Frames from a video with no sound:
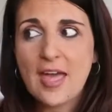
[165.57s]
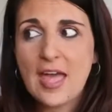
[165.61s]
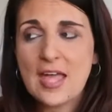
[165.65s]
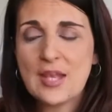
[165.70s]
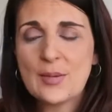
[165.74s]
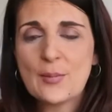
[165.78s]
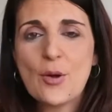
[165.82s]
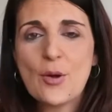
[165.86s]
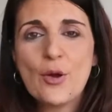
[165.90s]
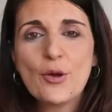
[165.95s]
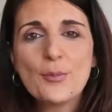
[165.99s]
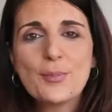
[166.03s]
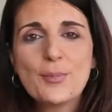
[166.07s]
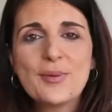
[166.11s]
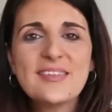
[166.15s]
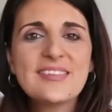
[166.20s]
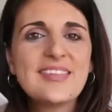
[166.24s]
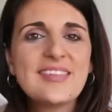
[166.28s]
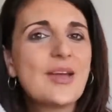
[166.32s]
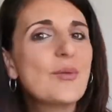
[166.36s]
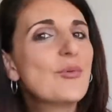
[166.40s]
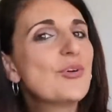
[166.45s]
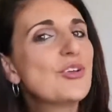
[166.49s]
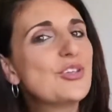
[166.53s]
and I'm
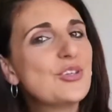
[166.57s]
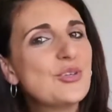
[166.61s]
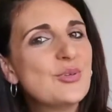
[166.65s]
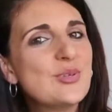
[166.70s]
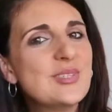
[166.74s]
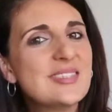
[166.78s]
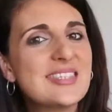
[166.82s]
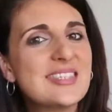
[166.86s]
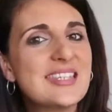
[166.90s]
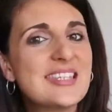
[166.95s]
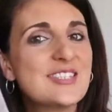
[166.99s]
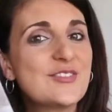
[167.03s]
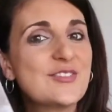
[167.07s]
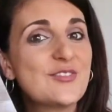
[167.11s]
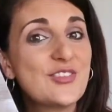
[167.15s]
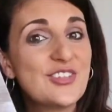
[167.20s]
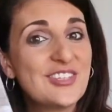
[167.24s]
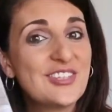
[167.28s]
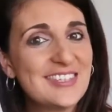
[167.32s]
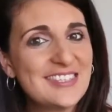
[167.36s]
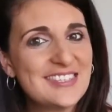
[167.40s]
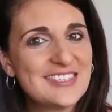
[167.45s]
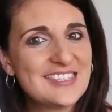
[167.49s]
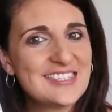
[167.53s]
hoping they will use these for
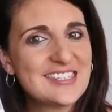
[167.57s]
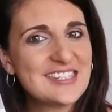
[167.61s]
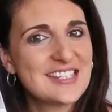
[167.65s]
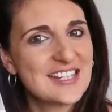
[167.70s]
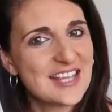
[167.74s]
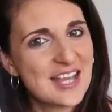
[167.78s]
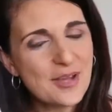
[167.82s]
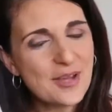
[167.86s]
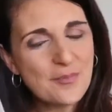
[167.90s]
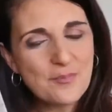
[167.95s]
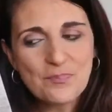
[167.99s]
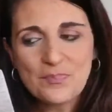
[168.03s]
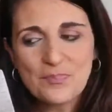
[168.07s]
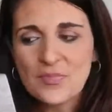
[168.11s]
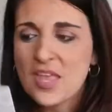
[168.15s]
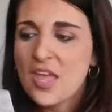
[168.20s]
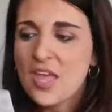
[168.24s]
years to come.